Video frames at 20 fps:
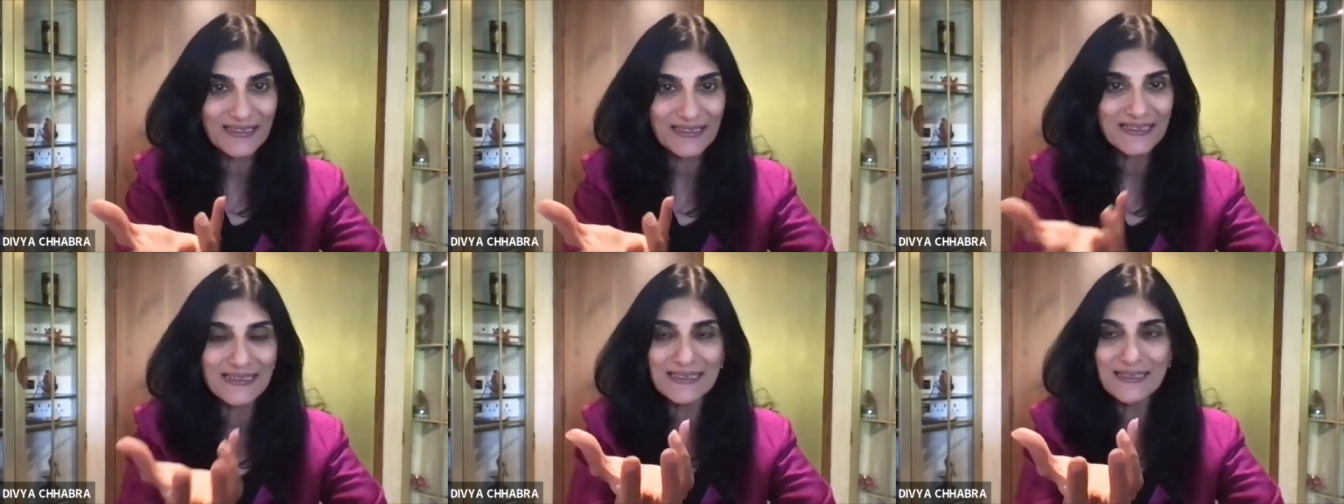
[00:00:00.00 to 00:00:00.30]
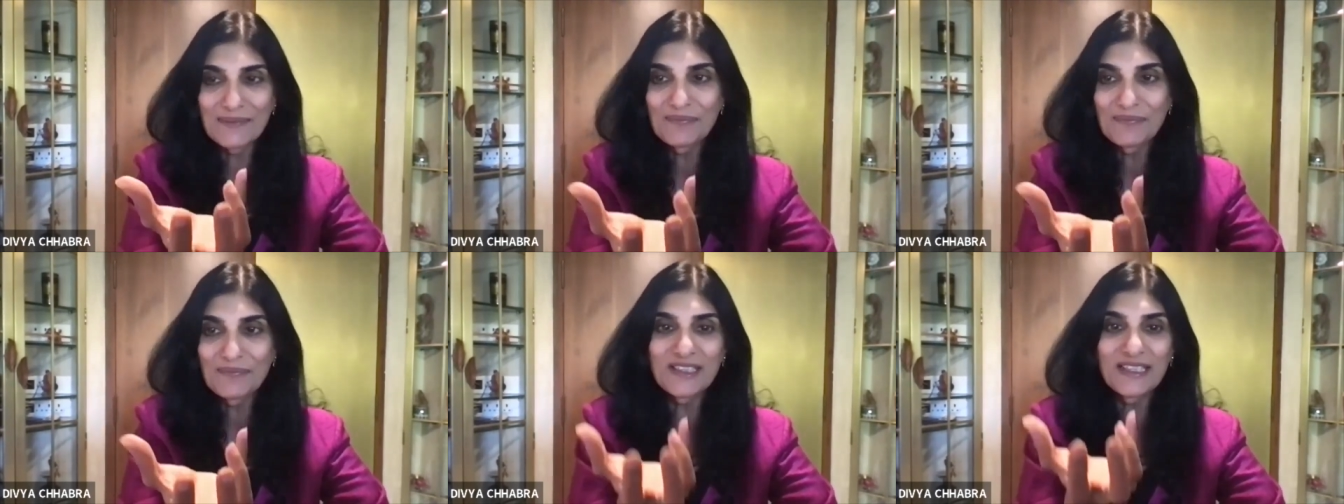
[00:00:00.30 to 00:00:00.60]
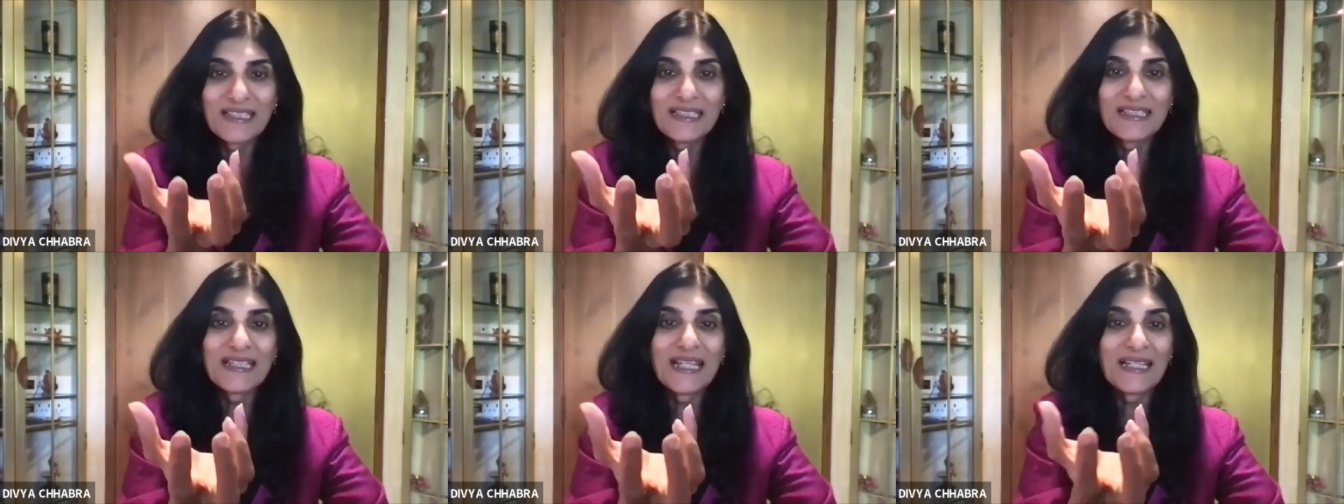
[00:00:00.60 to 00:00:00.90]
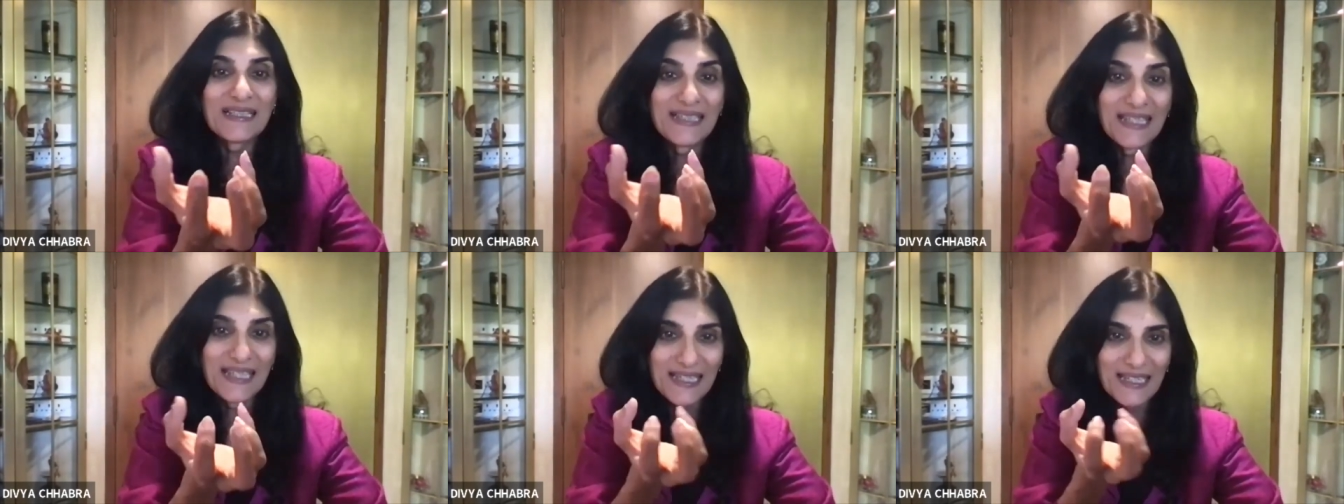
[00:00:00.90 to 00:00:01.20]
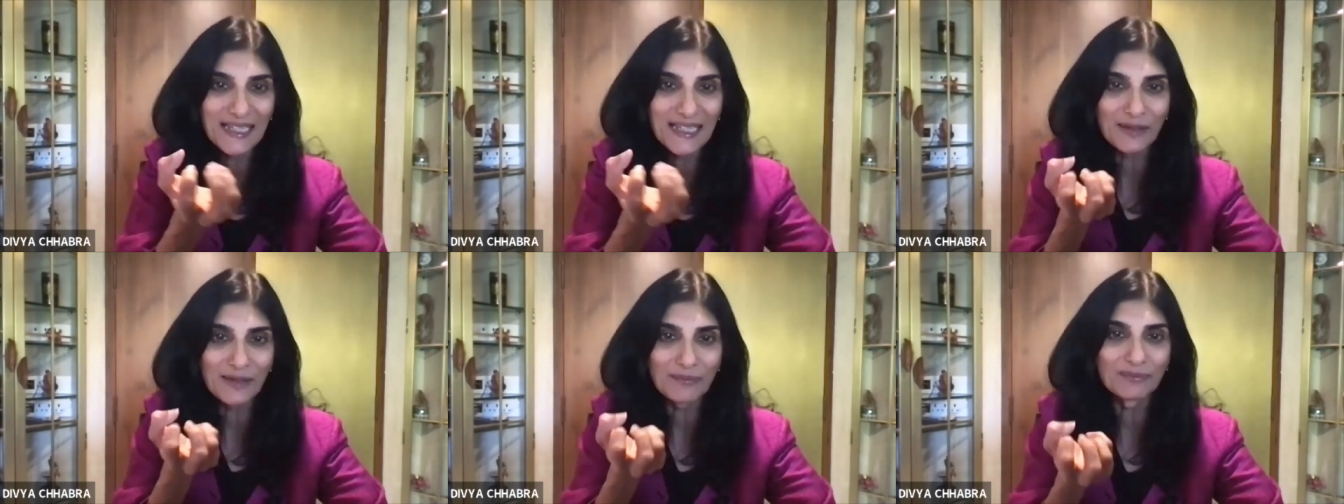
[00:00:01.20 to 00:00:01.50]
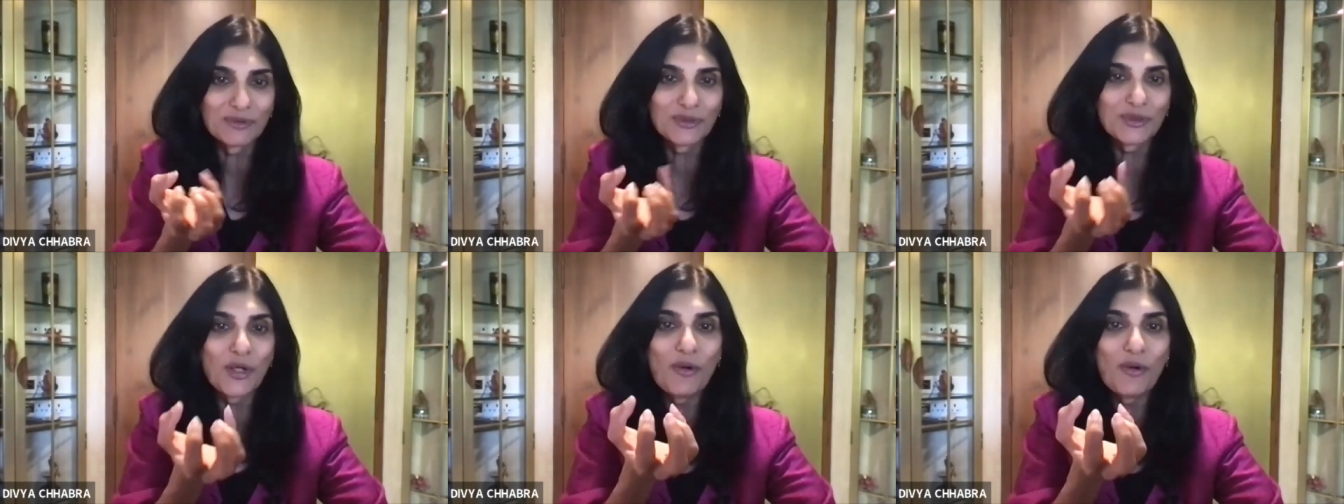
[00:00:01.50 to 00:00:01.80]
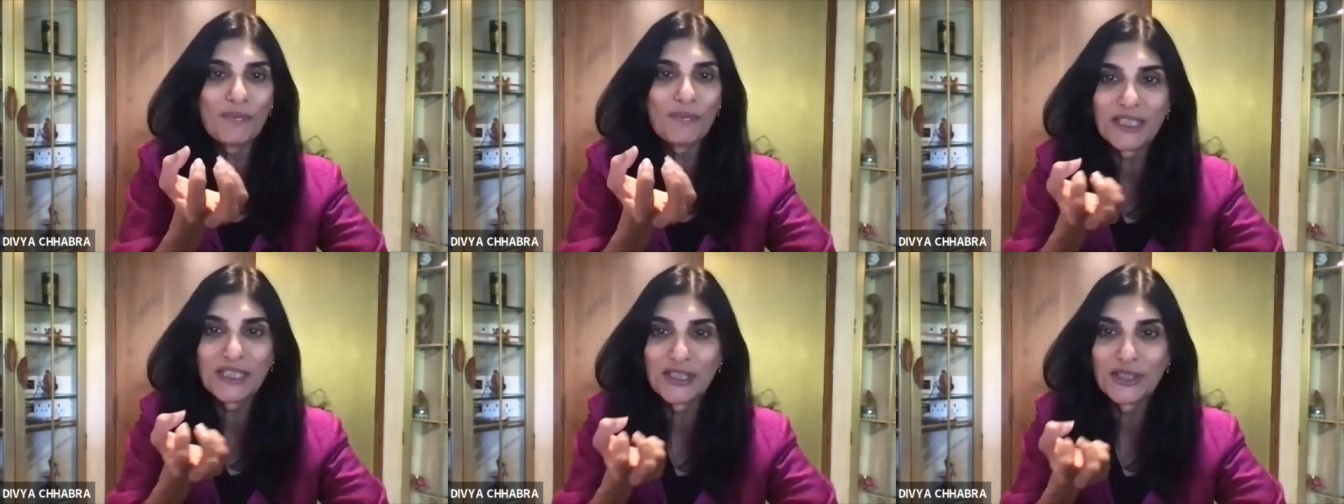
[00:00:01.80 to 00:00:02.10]
something that they can
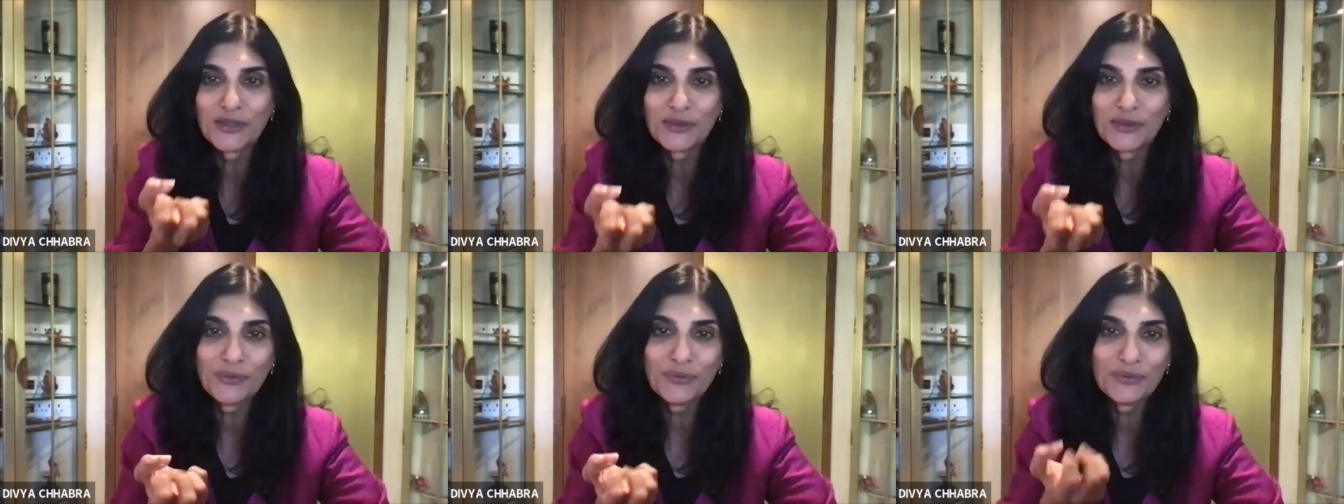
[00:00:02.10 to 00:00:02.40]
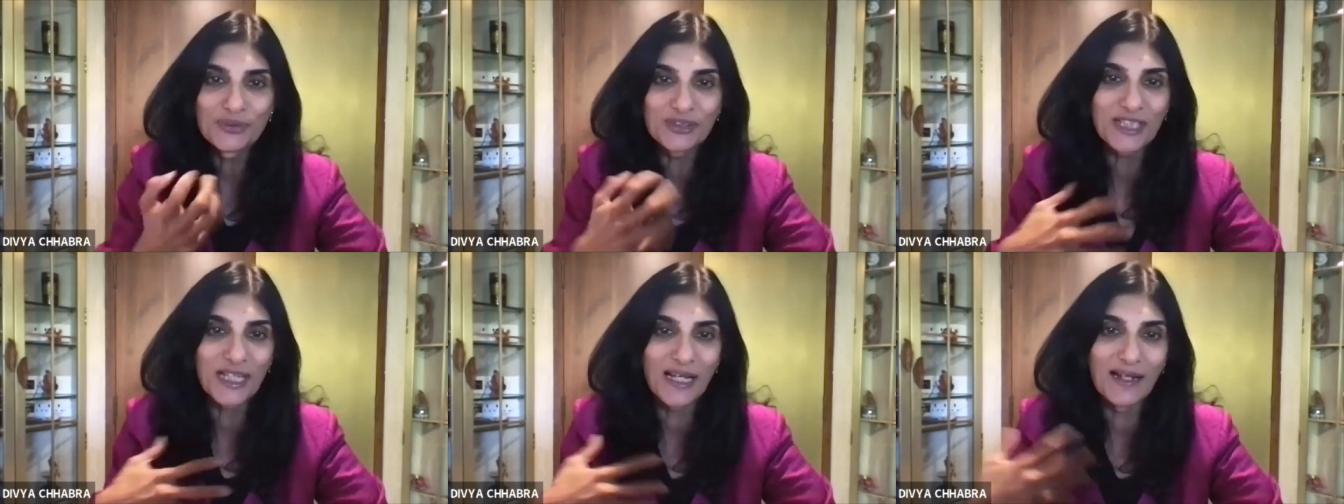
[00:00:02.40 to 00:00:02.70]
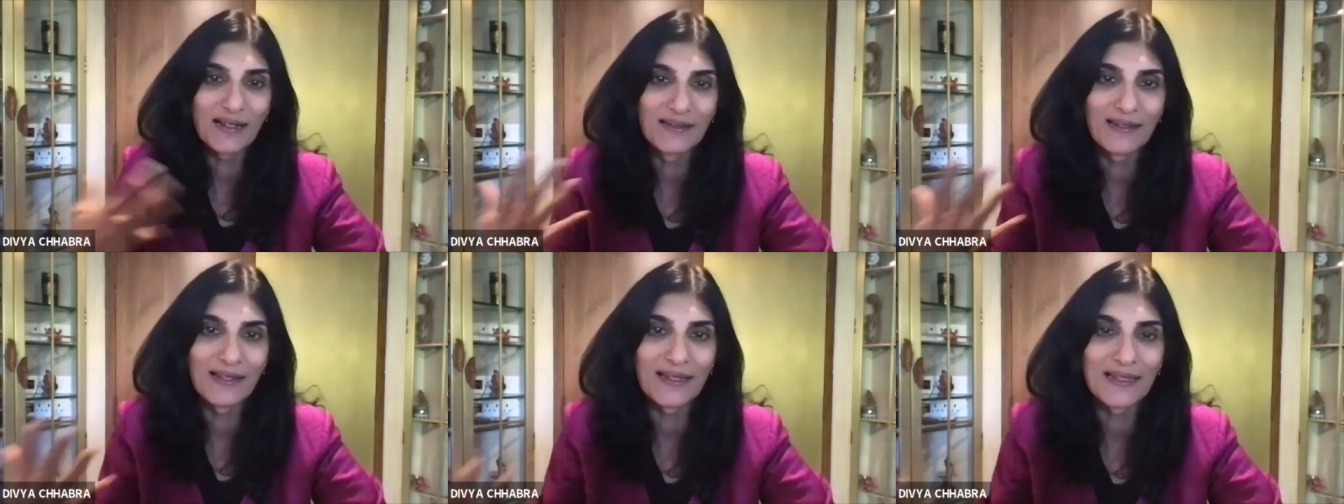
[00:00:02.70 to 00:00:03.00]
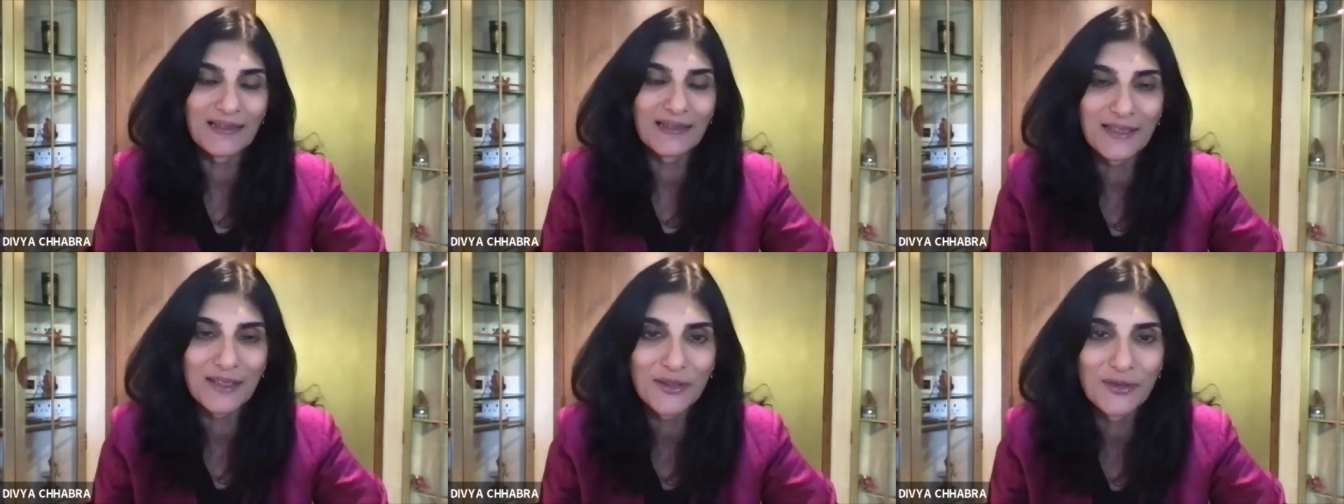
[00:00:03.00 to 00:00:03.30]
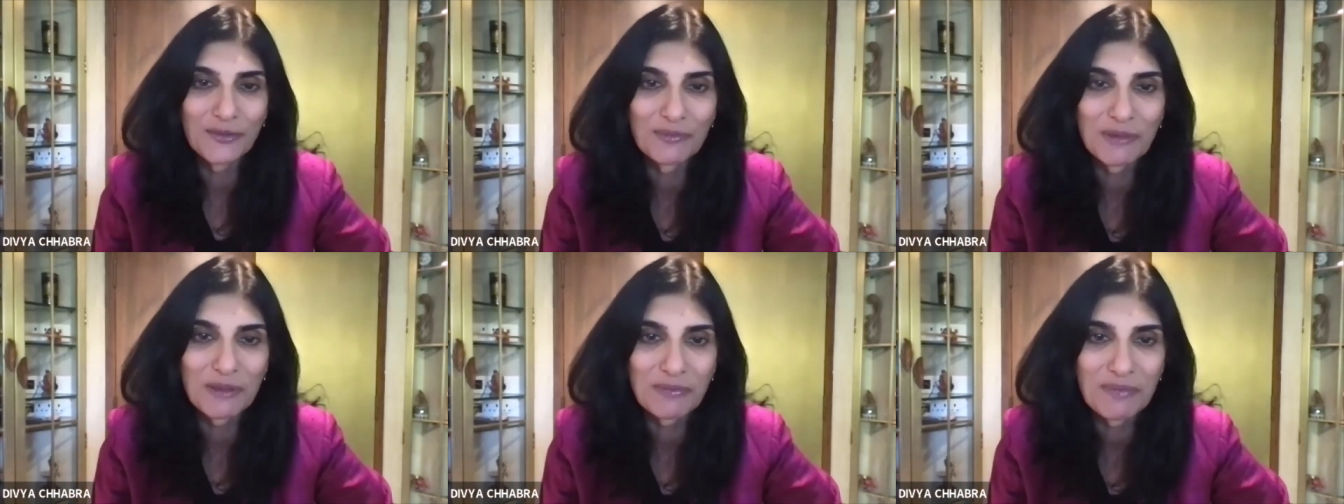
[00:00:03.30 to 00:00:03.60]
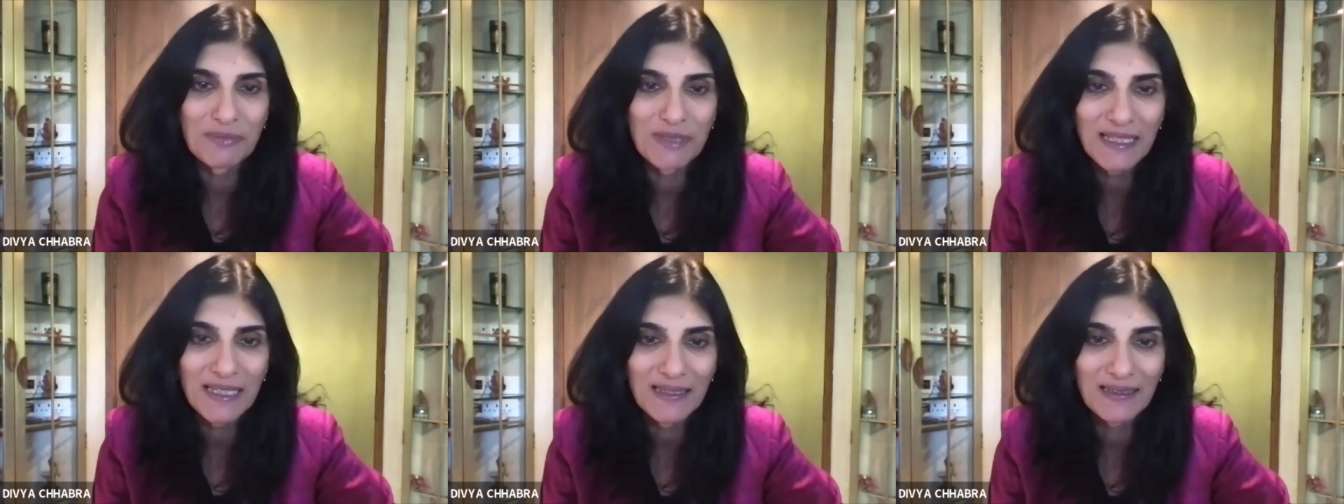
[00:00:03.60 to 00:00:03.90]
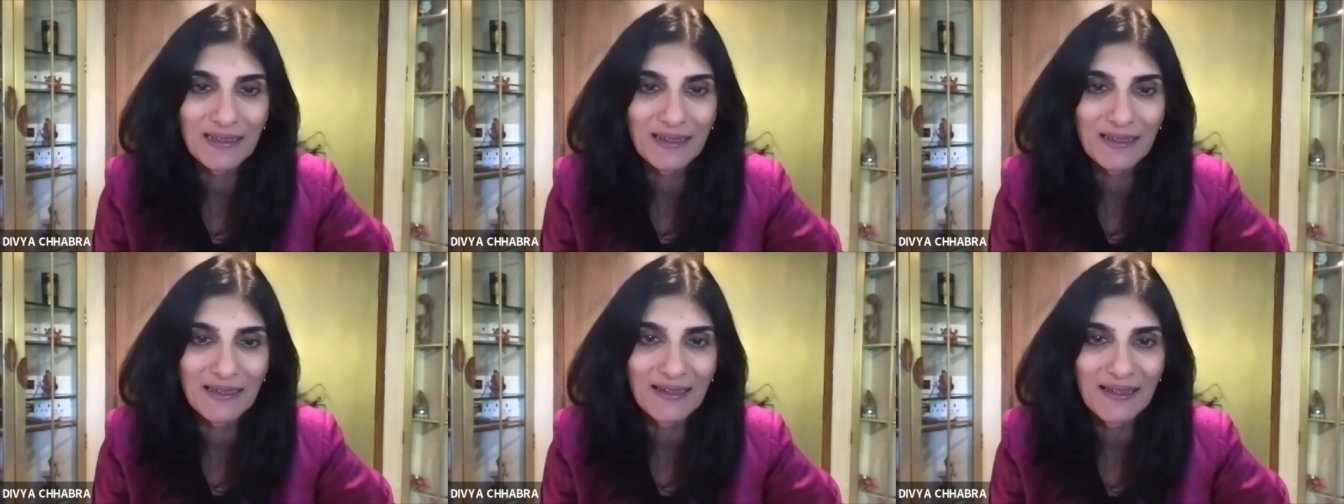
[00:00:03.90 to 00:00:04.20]
absorb and use, unlike the human
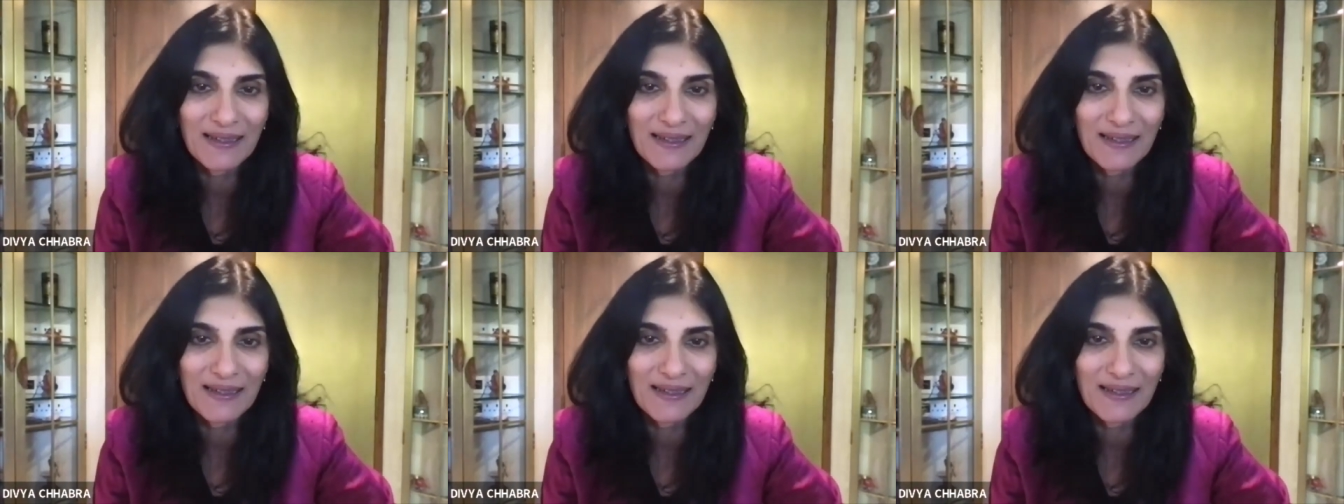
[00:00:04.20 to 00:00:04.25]
being.